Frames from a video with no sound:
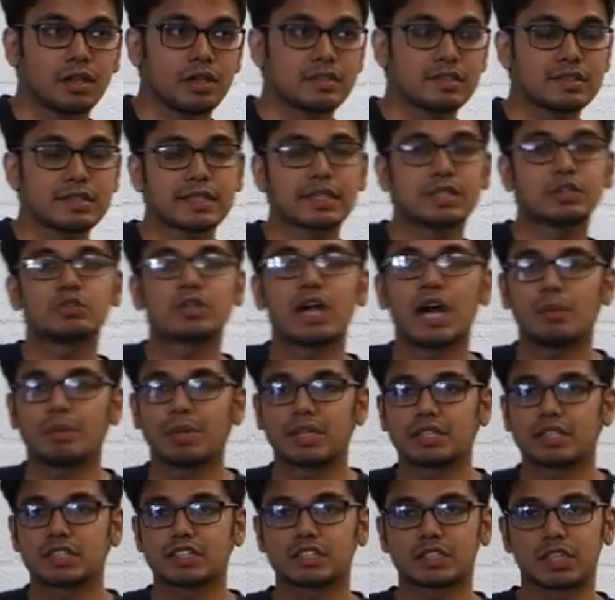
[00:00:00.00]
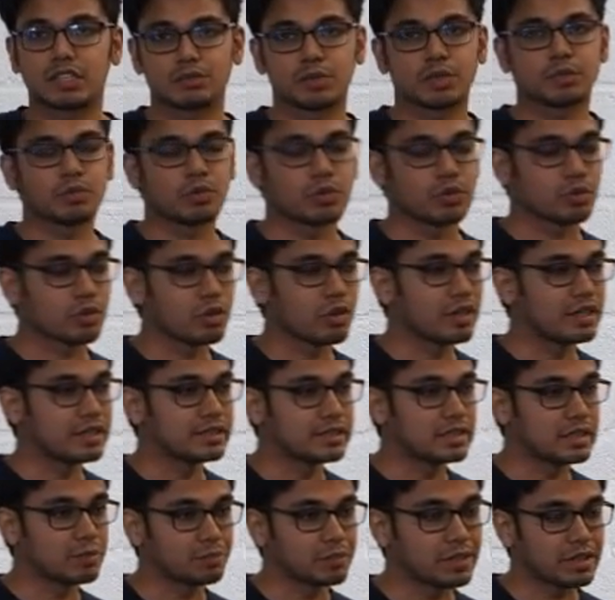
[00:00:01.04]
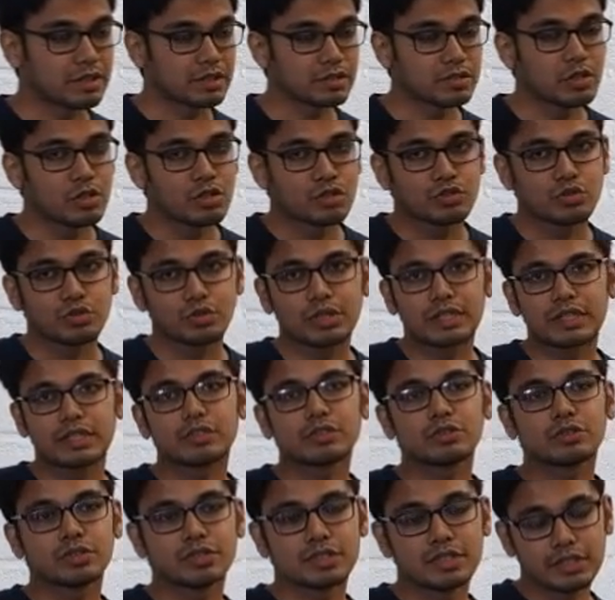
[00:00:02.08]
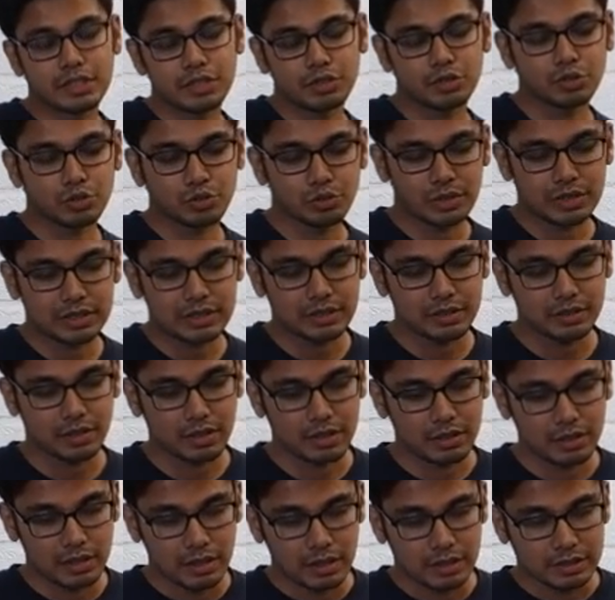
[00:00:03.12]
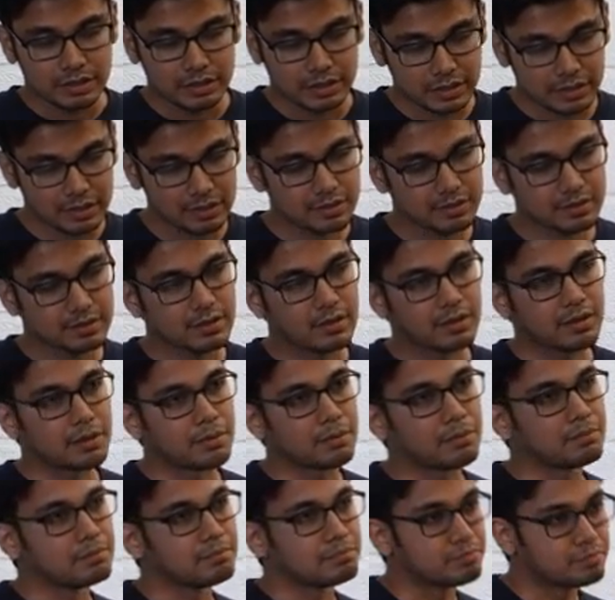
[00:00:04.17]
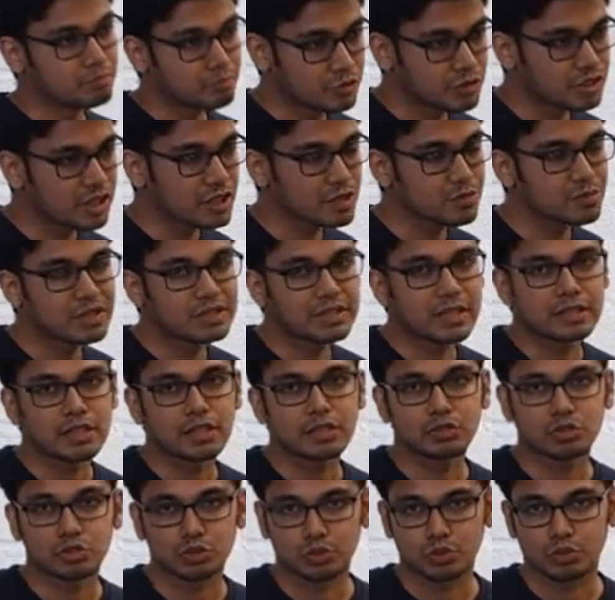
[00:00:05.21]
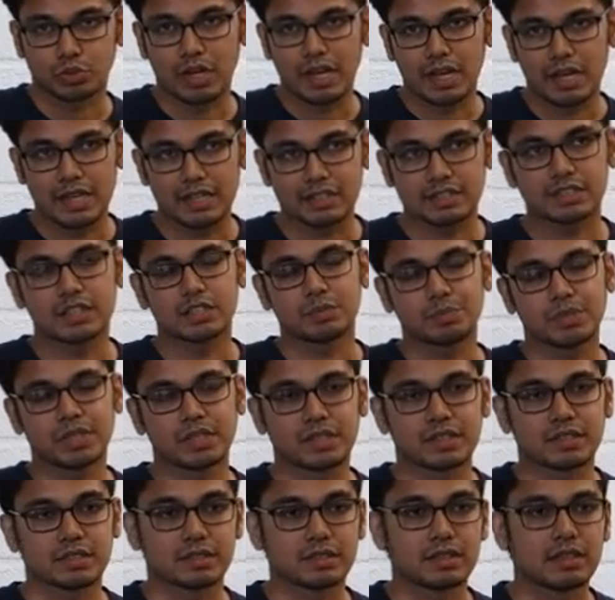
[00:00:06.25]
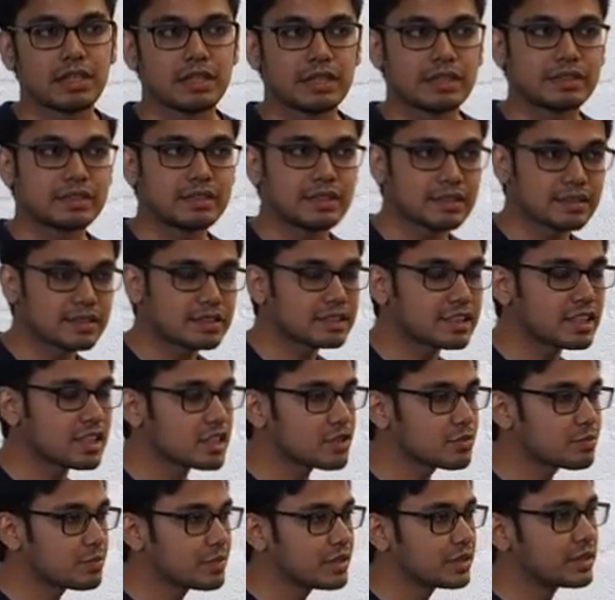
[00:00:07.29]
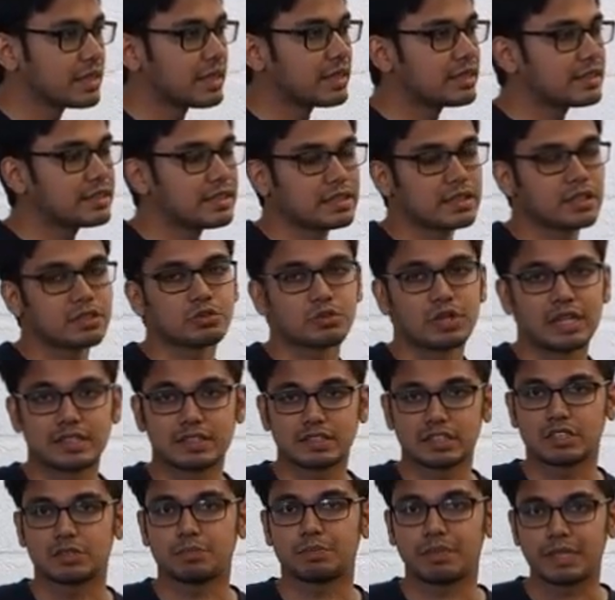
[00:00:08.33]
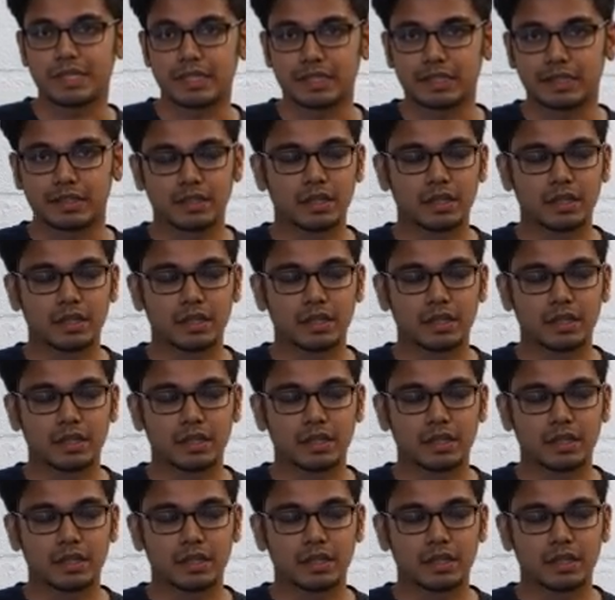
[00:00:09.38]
Secure Hypertext Transfer Protocol, or HTTPS. So secure cookie does transmit data through HTTPS. It doesn't transmit any data to HTTP.